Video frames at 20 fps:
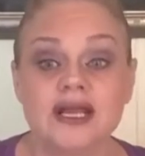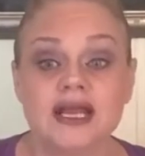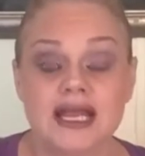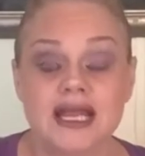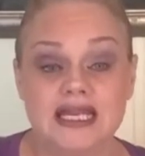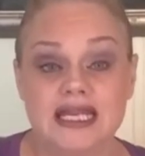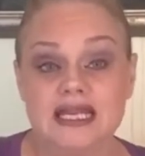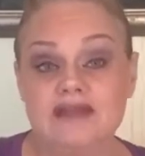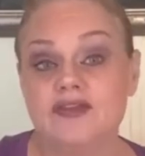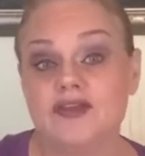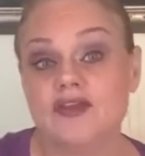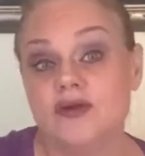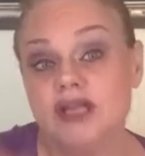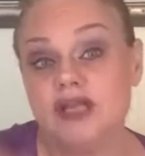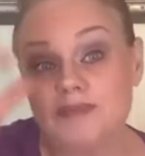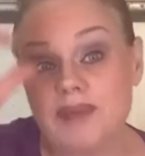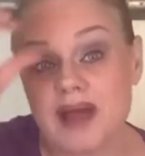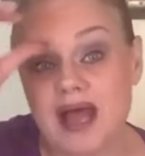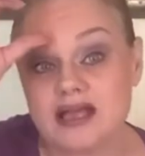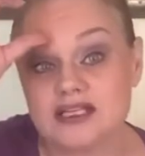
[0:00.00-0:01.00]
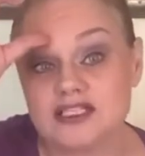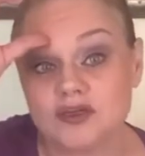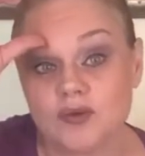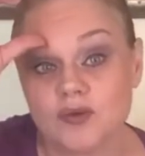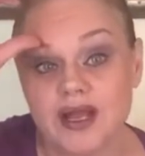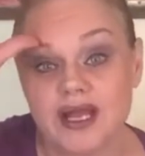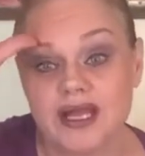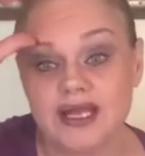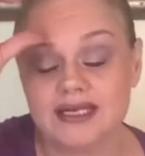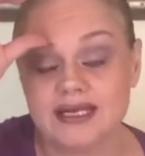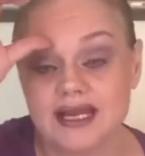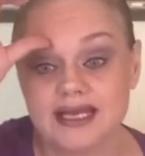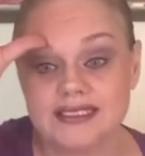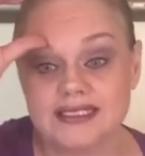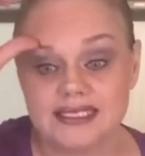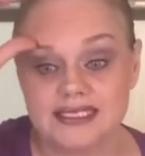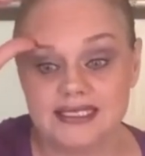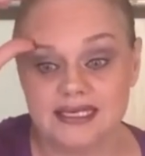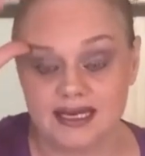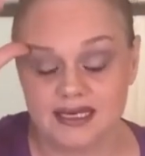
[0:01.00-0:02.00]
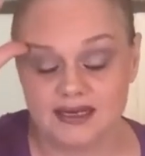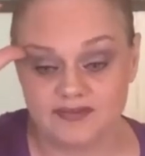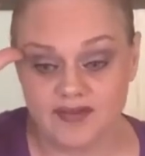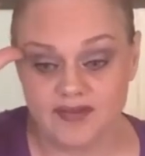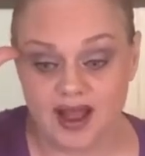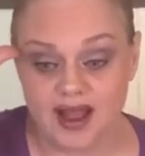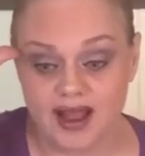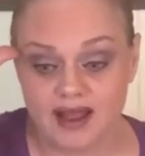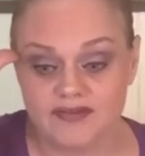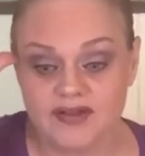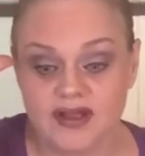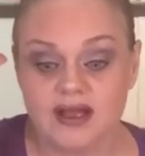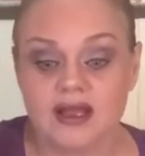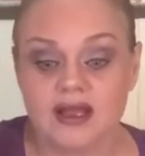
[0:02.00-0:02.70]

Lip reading: and even though he passed away in 1995,